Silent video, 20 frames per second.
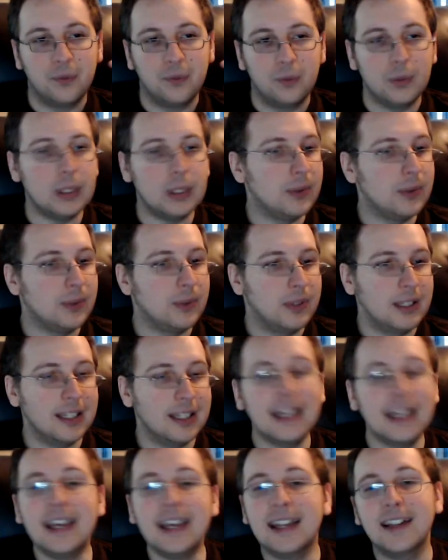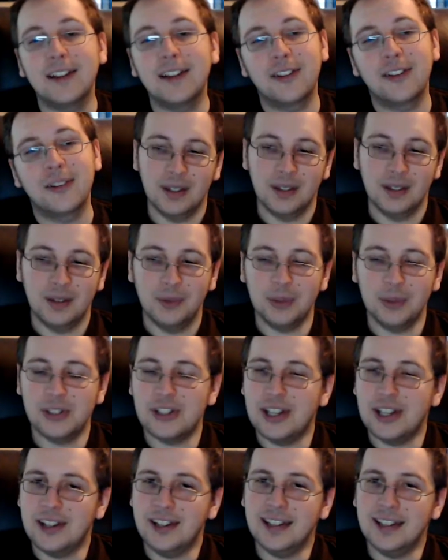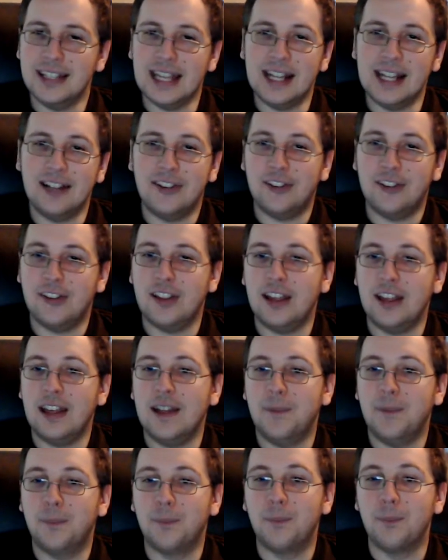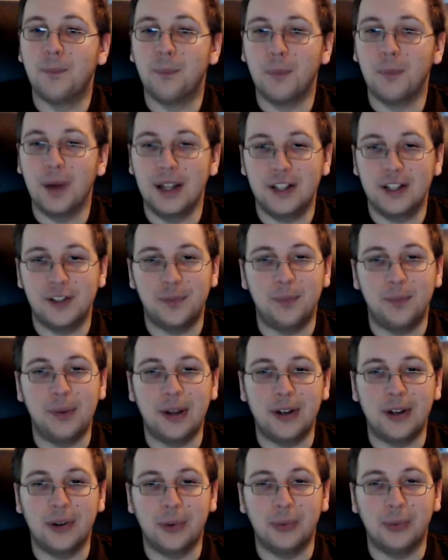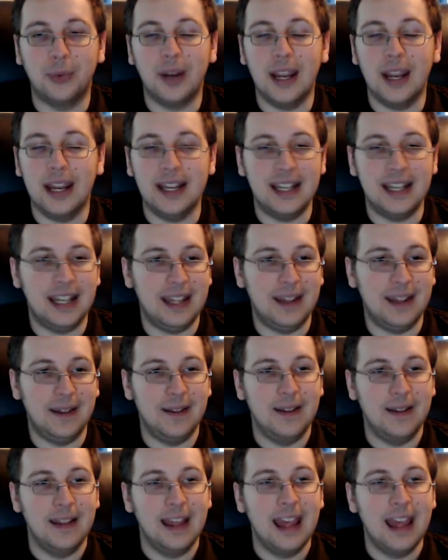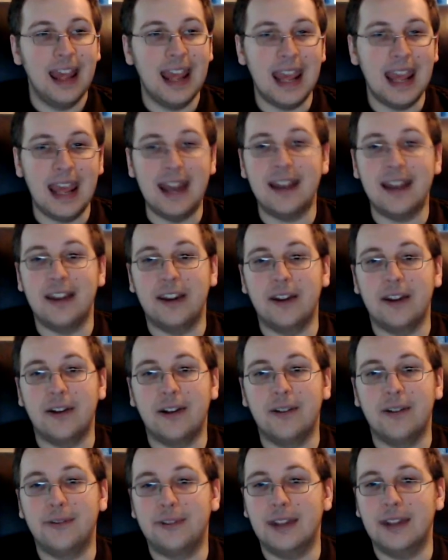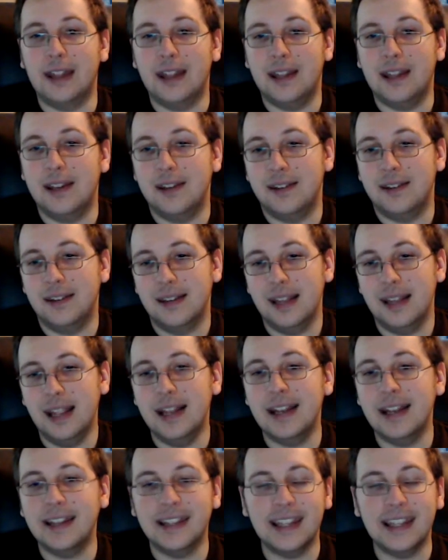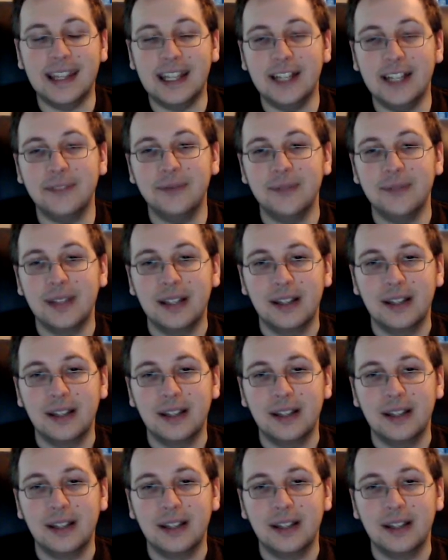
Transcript: Well, the case. Which I think that's a much better way to end it off than in the game.